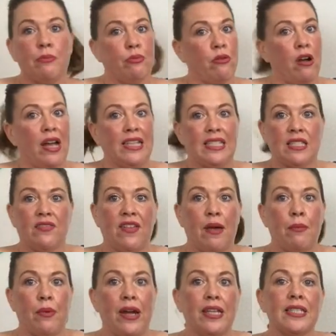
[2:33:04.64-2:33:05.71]
priced
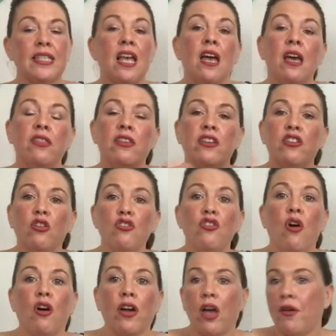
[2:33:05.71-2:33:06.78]
fabrics that you're
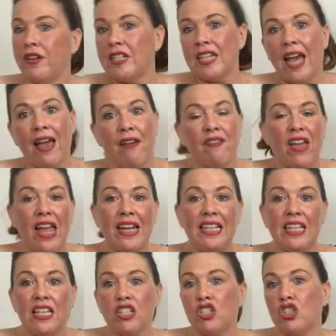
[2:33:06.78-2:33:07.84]
not going to have
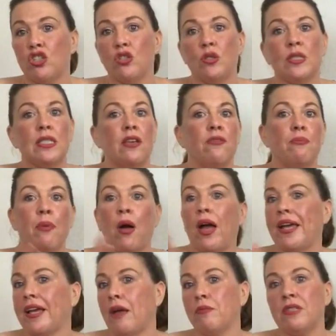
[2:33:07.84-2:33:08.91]
any issues of
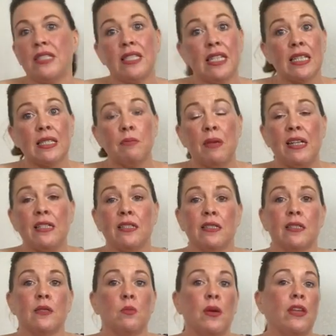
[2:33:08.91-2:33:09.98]
buying up to 6
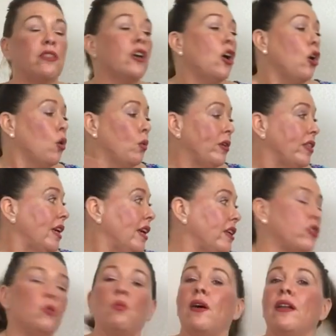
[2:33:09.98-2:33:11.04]
meters with
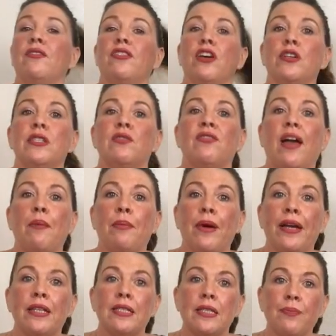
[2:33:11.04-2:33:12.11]
either one of those
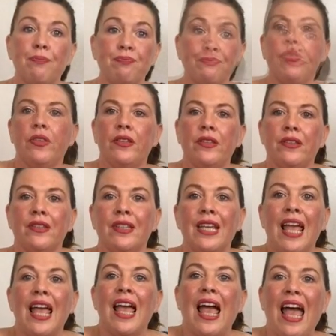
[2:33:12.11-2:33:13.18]
fabrics.
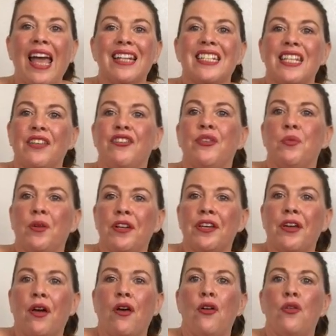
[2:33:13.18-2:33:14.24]
And if you want
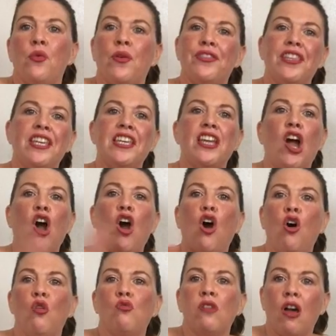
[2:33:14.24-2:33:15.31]
to go the
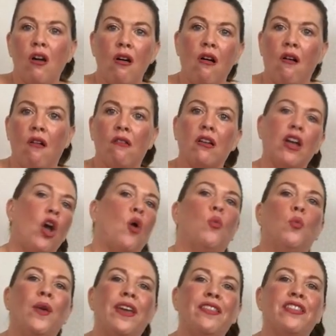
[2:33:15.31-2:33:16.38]
whole hog
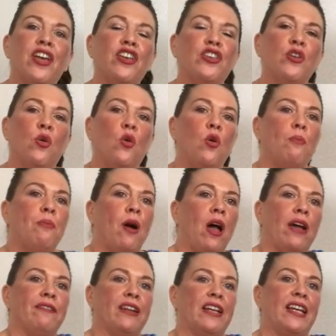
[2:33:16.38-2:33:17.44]
with your
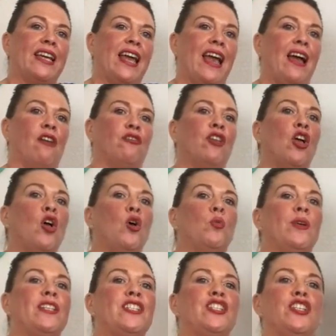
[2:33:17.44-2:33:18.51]
Byron gown,
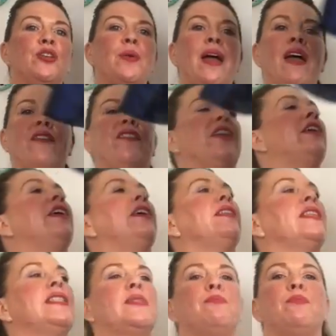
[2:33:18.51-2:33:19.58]
we do have here
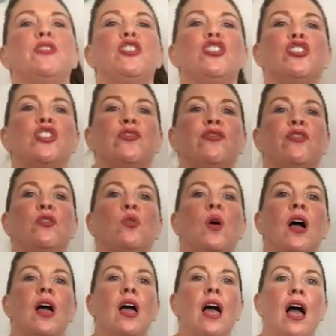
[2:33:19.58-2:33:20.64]
this beautiful
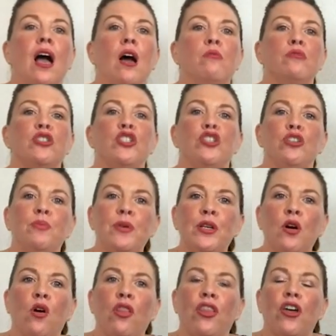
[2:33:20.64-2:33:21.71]

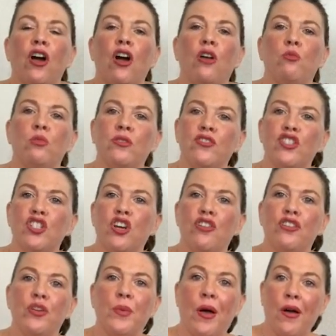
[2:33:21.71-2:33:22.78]
jupon that I would have
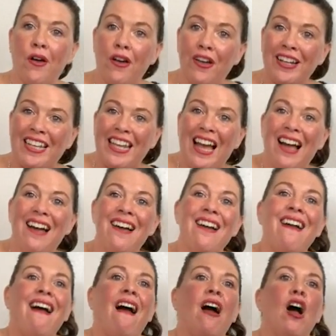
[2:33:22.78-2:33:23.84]
shown you earlier
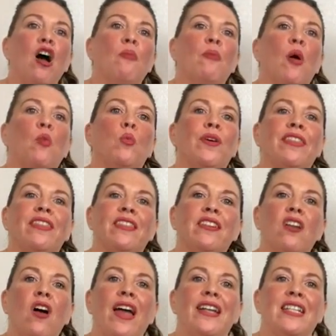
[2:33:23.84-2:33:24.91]
with the
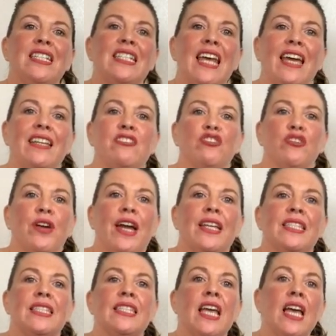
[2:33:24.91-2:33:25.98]
night and day
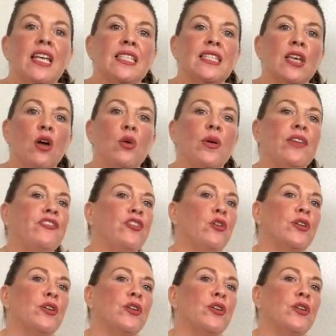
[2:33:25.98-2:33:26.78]
dress. So if you're